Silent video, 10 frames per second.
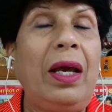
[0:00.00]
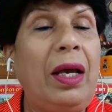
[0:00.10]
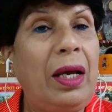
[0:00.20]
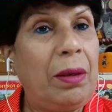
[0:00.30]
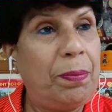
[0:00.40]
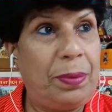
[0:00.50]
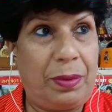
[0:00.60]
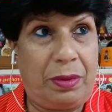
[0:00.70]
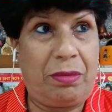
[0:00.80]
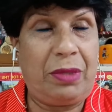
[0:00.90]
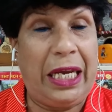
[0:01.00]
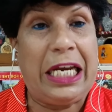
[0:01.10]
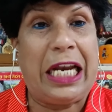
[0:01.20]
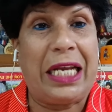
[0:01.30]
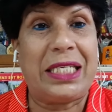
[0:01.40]

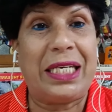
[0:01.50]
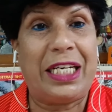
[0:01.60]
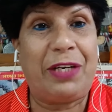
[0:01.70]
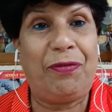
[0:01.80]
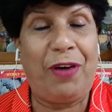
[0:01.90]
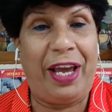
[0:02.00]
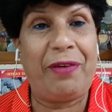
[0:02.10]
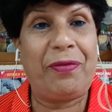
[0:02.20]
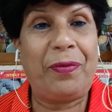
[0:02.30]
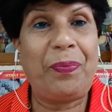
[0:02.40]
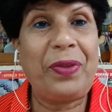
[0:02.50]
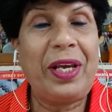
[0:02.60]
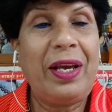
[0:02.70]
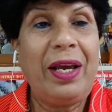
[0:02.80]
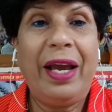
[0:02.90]
in 1985,
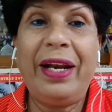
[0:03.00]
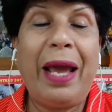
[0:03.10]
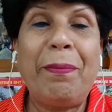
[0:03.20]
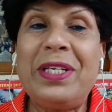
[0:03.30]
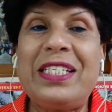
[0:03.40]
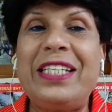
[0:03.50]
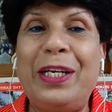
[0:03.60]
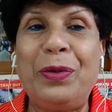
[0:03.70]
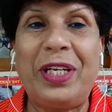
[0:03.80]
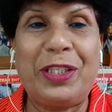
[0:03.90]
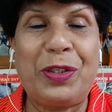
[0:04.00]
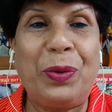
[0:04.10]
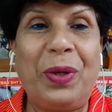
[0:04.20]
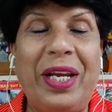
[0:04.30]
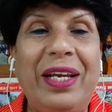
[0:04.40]
and I must tell you that
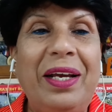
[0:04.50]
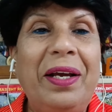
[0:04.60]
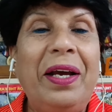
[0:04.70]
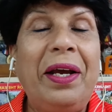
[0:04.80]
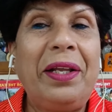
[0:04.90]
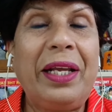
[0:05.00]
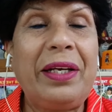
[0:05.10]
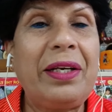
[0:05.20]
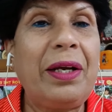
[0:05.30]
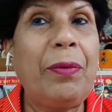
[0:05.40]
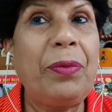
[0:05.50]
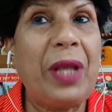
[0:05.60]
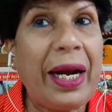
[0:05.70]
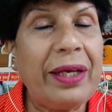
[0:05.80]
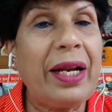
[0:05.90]
story.
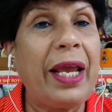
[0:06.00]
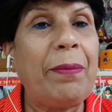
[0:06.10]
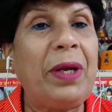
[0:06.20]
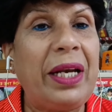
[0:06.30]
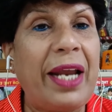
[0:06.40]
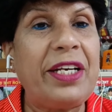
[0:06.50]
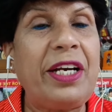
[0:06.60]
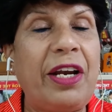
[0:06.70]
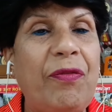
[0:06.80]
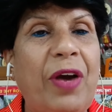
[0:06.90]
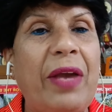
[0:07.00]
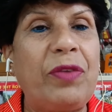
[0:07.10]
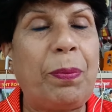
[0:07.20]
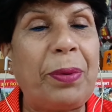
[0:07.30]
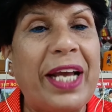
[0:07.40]
That time in 1985,
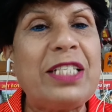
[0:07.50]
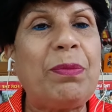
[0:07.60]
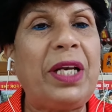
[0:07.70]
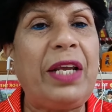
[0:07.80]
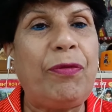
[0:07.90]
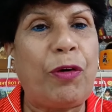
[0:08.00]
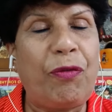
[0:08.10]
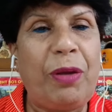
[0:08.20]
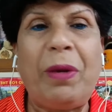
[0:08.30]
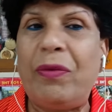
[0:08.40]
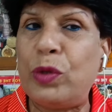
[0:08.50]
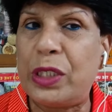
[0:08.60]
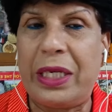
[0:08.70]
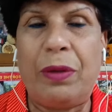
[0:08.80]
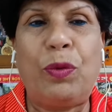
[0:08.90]
the prize money for female
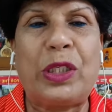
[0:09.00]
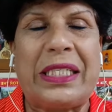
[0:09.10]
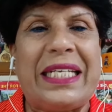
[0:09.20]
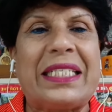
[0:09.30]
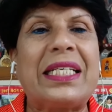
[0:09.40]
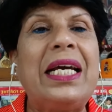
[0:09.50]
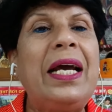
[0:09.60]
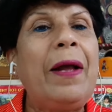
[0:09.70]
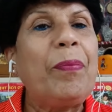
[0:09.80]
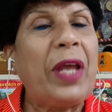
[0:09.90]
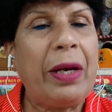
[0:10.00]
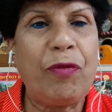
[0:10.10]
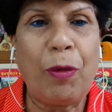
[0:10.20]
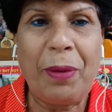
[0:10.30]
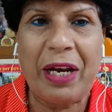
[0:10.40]
was less, and
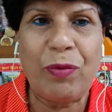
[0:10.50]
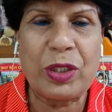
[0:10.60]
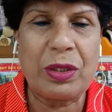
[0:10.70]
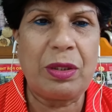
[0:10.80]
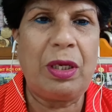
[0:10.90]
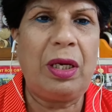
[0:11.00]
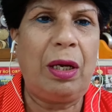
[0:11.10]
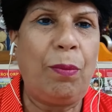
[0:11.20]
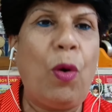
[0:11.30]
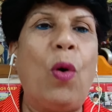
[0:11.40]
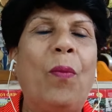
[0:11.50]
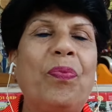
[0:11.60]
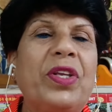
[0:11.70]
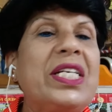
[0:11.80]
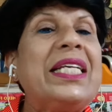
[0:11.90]
for male was more,
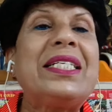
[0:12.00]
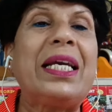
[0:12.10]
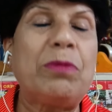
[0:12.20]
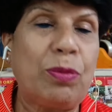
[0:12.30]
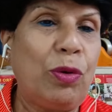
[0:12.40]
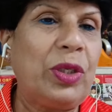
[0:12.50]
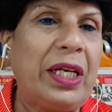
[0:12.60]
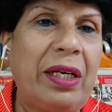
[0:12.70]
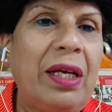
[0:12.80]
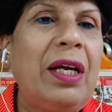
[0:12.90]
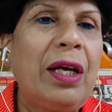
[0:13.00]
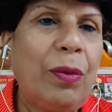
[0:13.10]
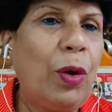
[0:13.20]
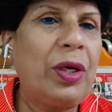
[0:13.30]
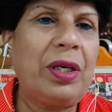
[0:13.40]
10 times more than
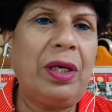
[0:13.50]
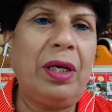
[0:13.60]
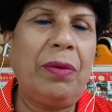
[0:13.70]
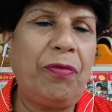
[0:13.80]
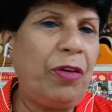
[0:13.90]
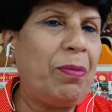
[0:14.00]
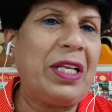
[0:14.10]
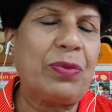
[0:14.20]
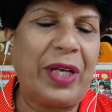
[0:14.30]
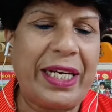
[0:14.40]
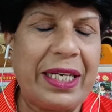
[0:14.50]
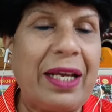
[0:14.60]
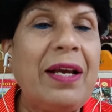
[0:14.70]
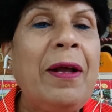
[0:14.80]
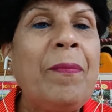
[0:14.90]
what females were
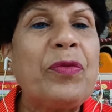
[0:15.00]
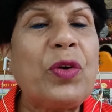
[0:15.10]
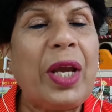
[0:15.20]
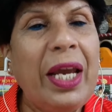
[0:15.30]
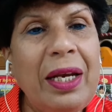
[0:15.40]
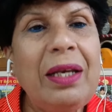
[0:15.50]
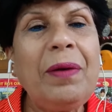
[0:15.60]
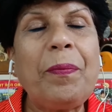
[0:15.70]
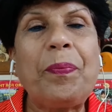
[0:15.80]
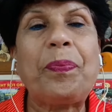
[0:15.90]
getting. So in